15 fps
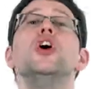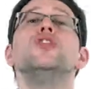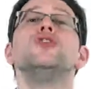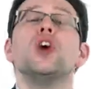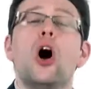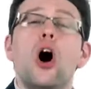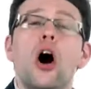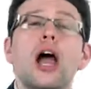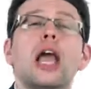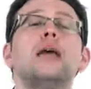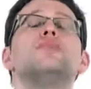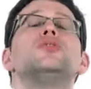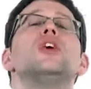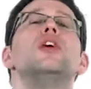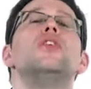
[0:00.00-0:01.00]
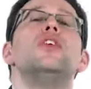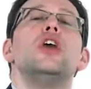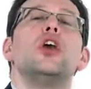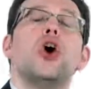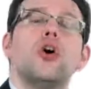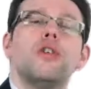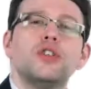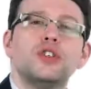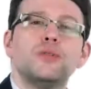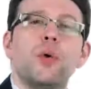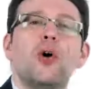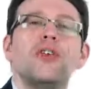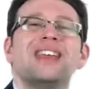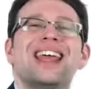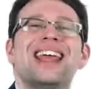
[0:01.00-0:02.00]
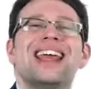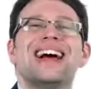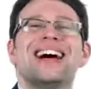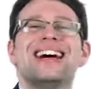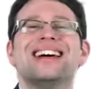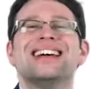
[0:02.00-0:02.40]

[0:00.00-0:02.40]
times the corresponding